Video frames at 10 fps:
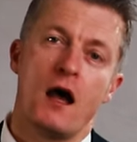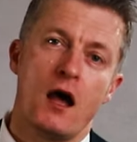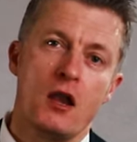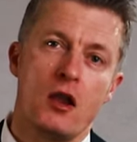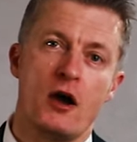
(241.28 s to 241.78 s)

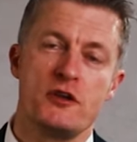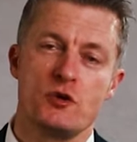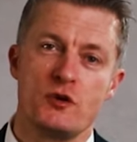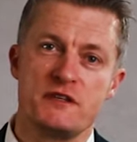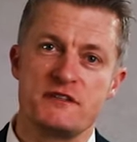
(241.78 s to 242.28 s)
Align
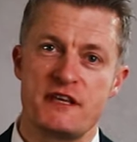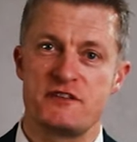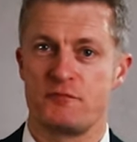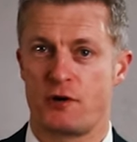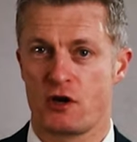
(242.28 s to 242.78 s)
your
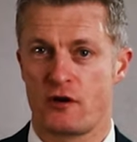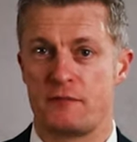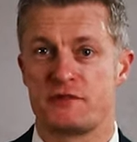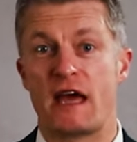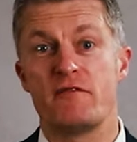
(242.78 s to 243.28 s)
incentive
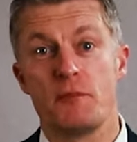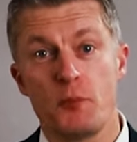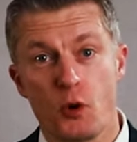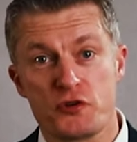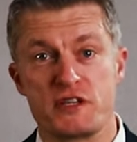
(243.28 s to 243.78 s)
programs and
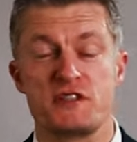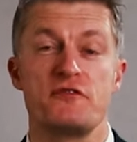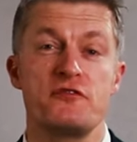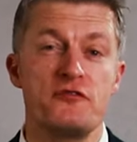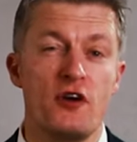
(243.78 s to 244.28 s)
reporting to
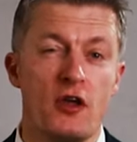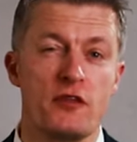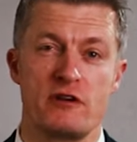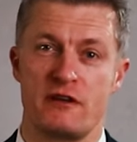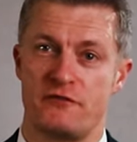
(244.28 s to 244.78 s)

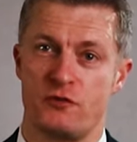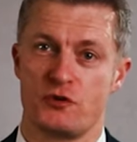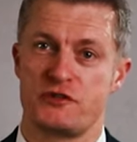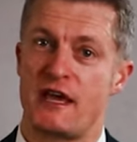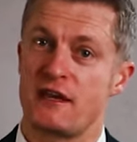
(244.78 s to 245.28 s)
further
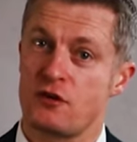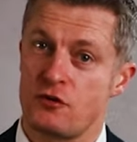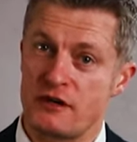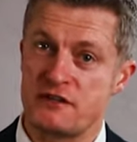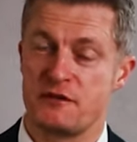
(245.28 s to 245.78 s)
reinforce and
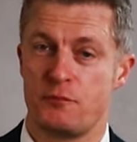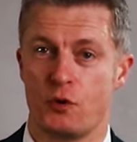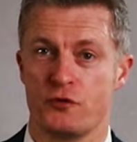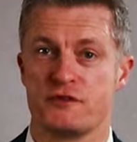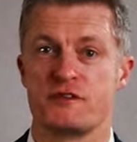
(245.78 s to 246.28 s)
increase the
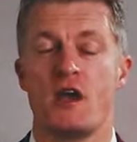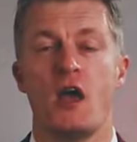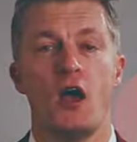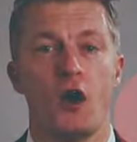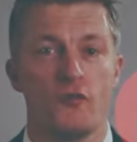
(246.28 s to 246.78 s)
importance
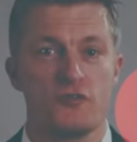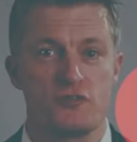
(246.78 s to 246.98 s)
of